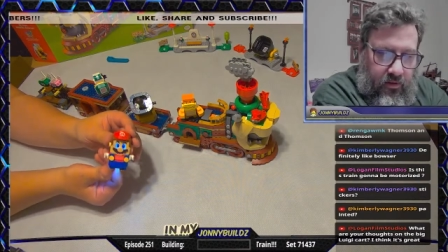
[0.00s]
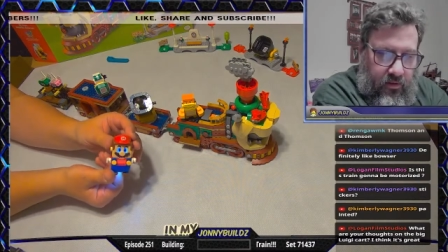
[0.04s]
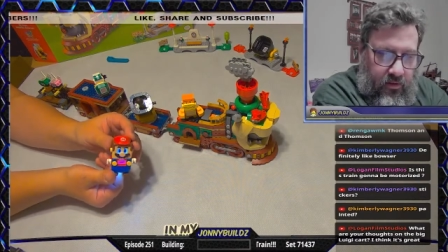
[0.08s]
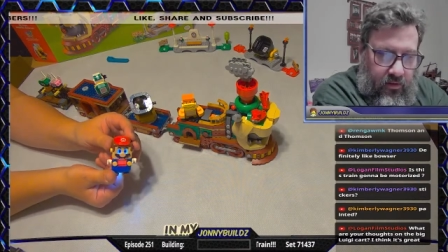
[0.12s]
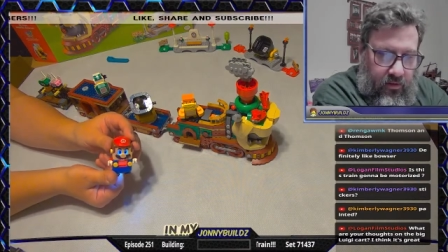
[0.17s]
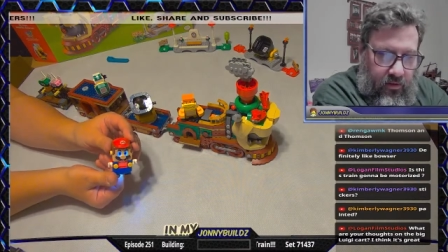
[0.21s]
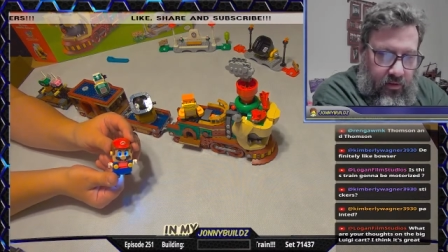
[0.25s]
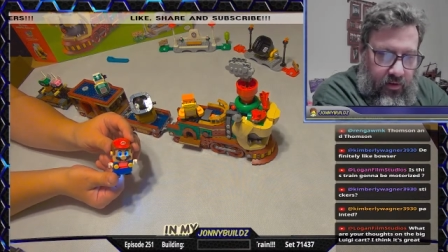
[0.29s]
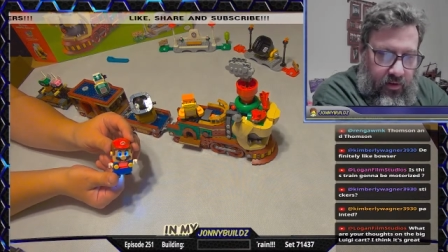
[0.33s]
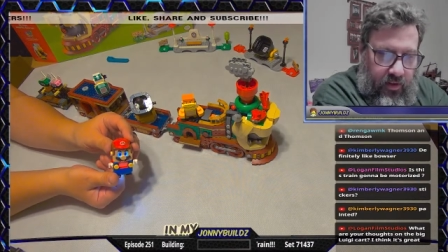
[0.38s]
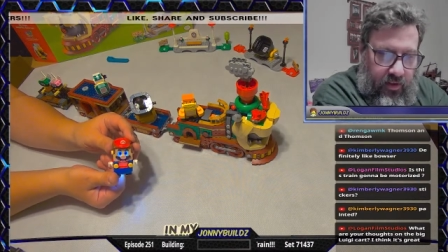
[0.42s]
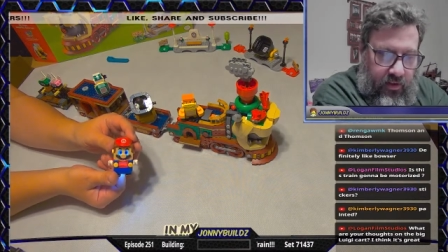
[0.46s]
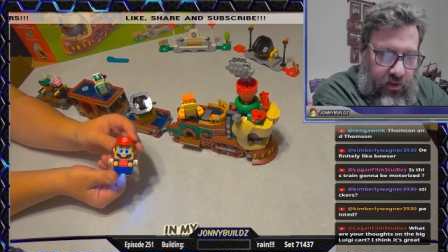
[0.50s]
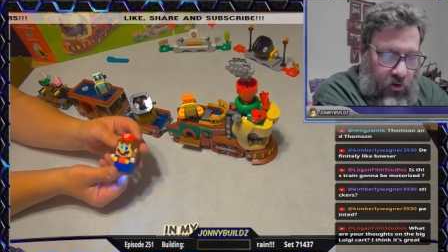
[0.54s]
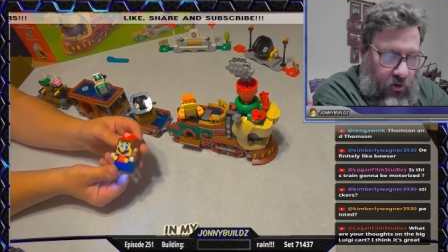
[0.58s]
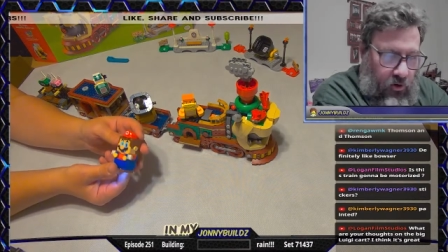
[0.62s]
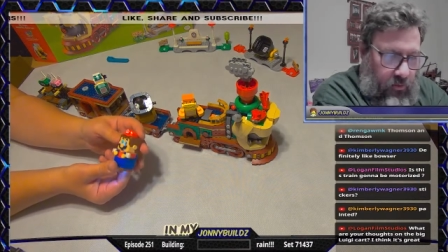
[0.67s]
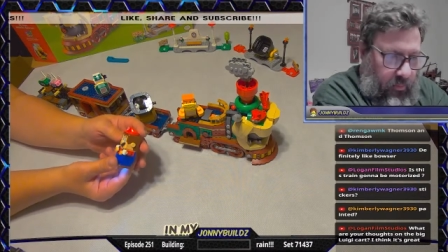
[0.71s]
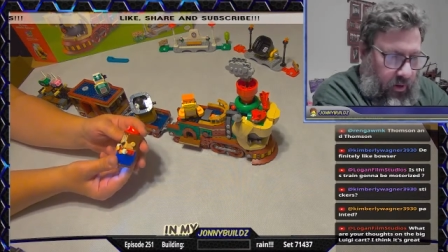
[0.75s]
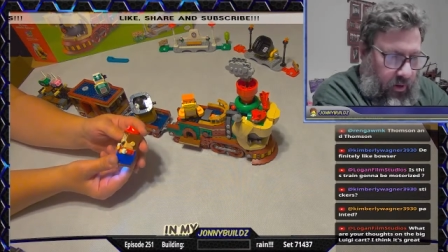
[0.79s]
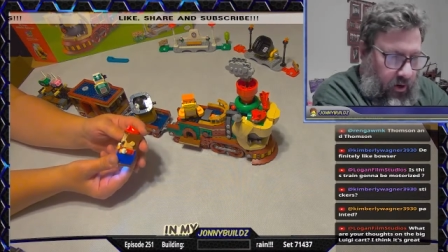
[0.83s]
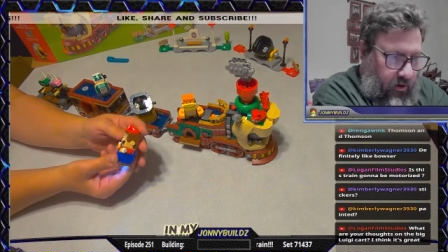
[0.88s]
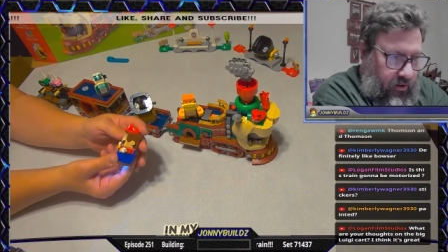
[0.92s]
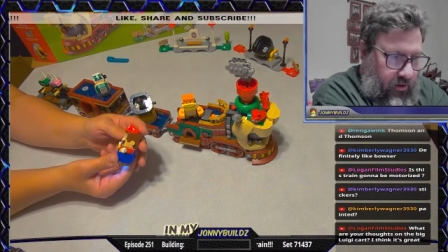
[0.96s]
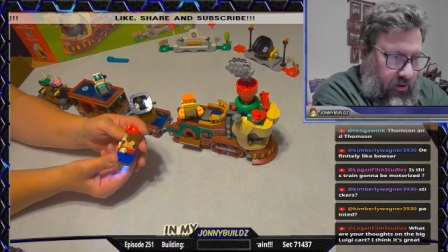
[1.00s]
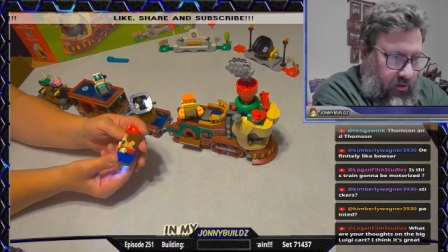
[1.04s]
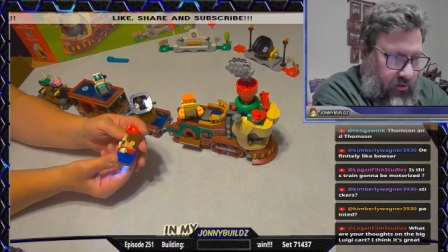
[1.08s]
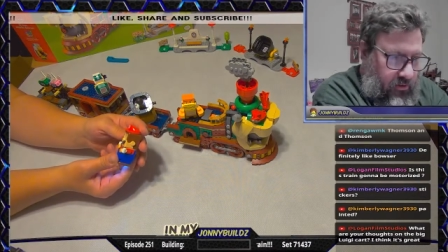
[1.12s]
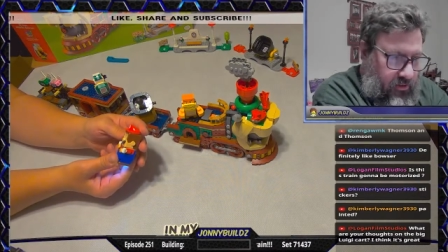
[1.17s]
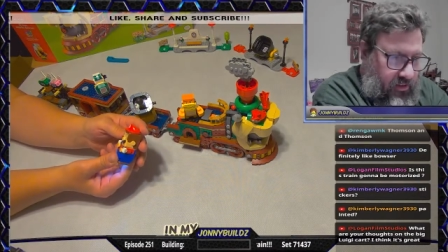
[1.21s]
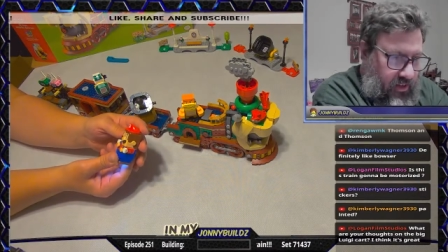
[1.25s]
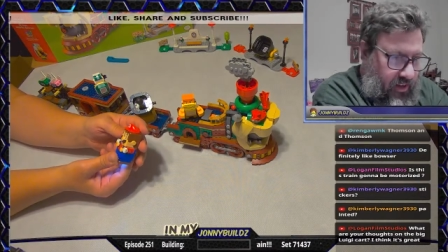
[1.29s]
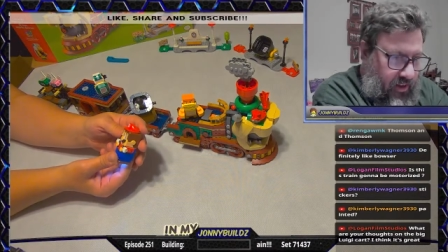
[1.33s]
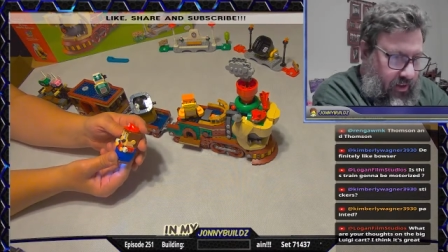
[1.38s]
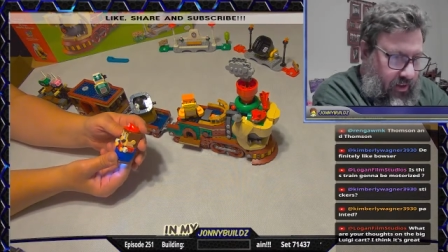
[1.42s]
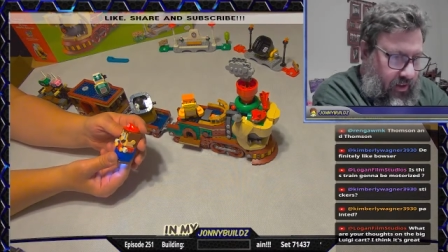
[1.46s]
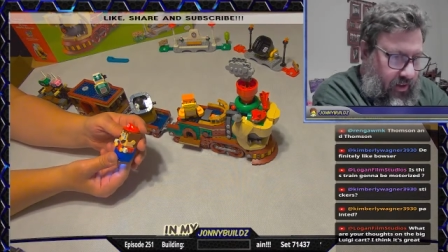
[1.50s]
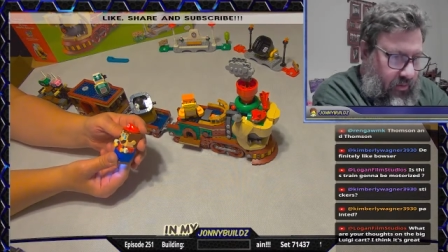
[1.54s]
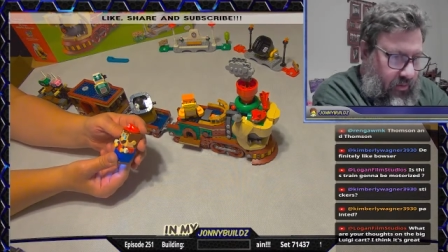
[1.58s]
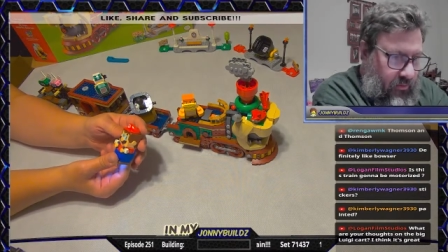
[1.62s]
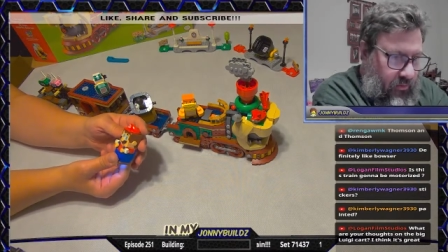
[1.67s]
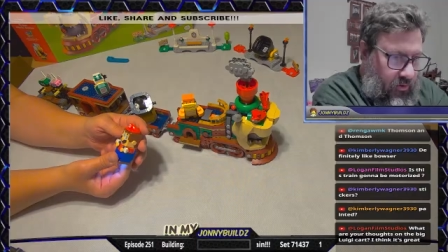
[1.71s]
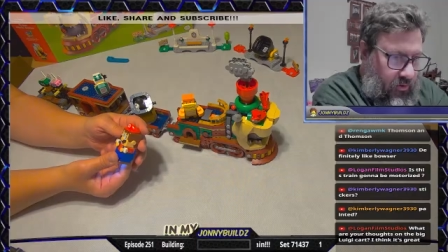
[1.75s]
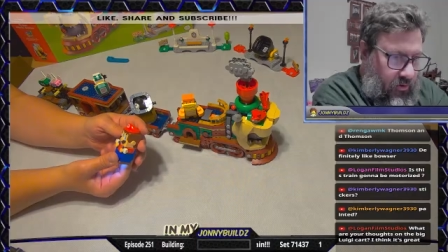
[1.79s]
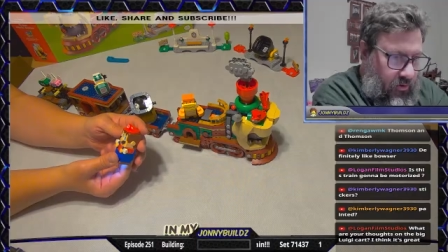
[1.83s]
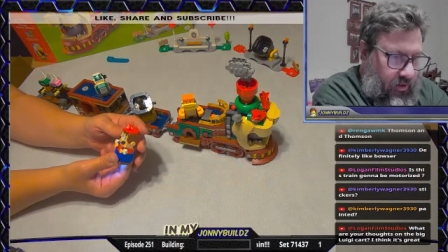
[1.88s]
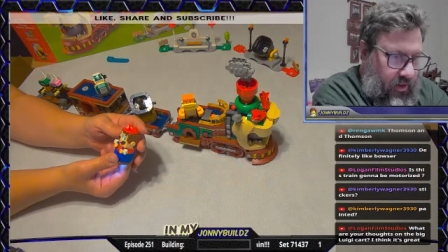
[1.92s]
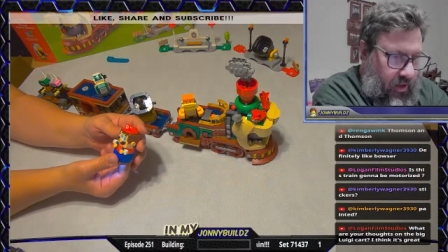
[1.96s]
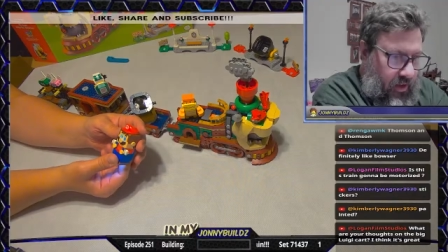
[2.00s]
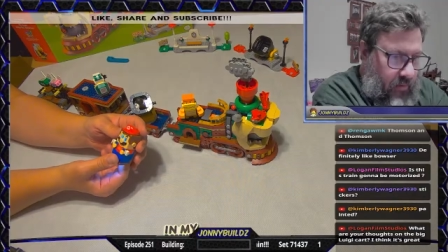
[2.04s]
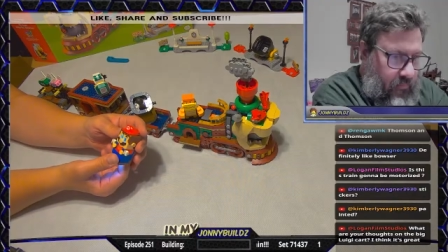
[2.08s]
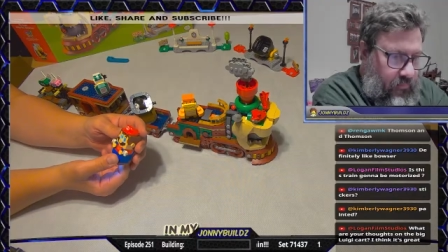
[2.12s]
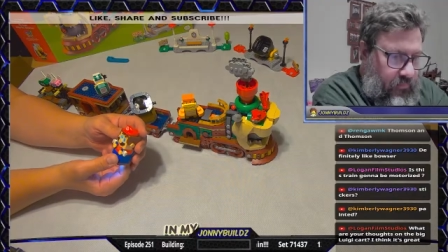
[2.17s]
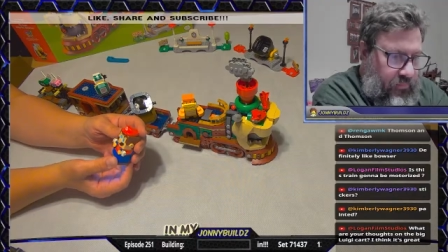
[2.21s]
Lego Mario time. Okay.